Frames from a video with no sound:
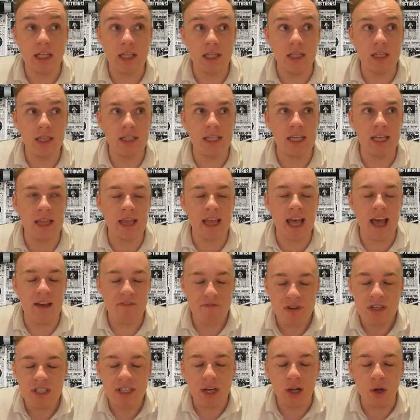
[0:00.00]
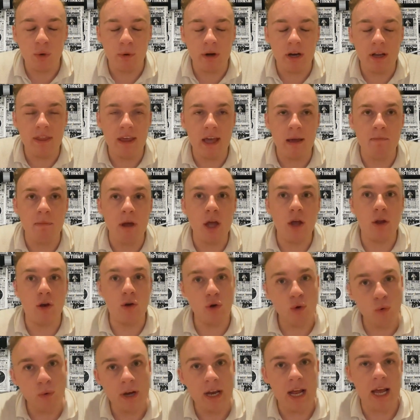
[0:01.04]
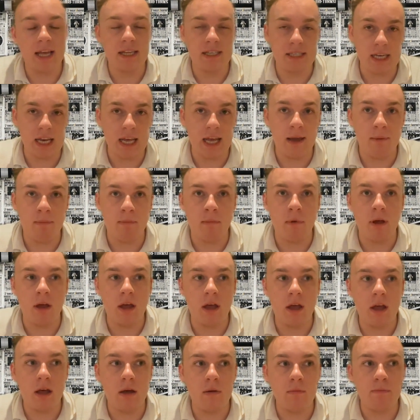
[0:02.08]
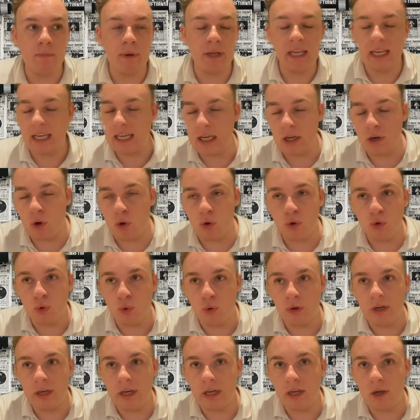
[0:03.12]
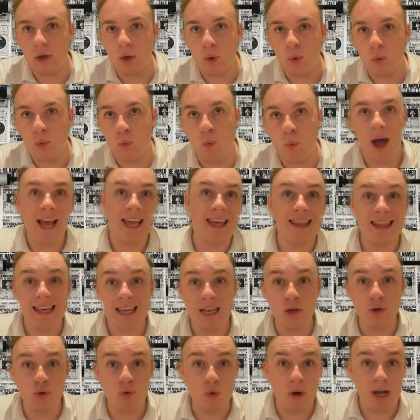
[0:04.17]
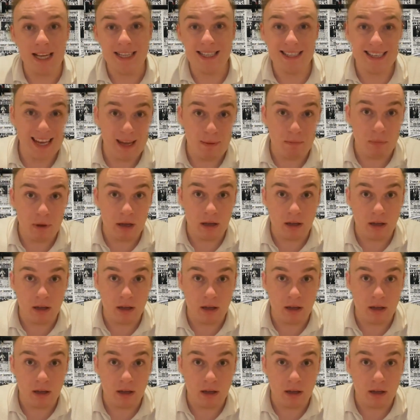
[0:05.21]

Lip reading: to every single one of them knowing his name, but he not knowing why they know his name.